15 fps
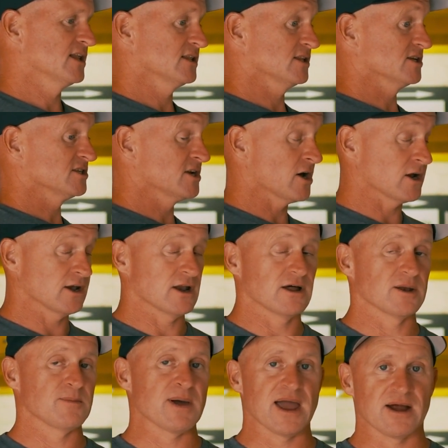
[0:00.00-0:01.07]
There's not a lot
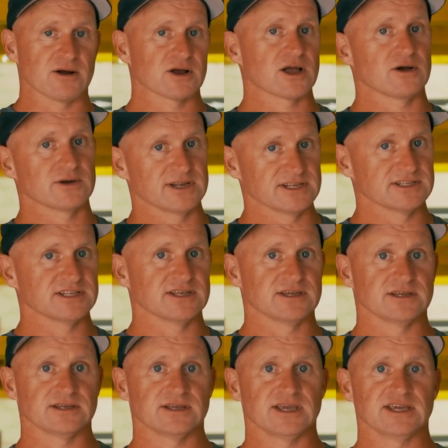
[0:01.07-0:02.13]
of power going
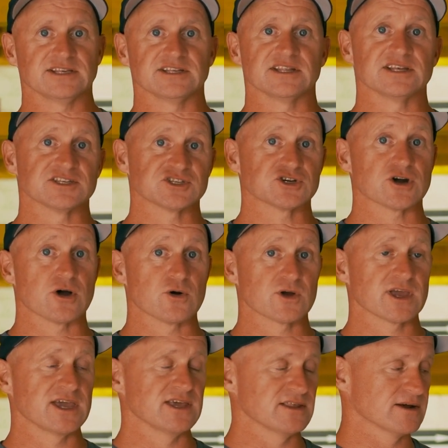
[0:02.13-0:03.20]
into the
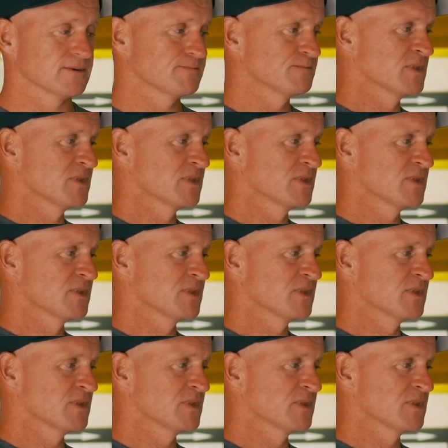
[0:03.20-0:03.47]
stroke either.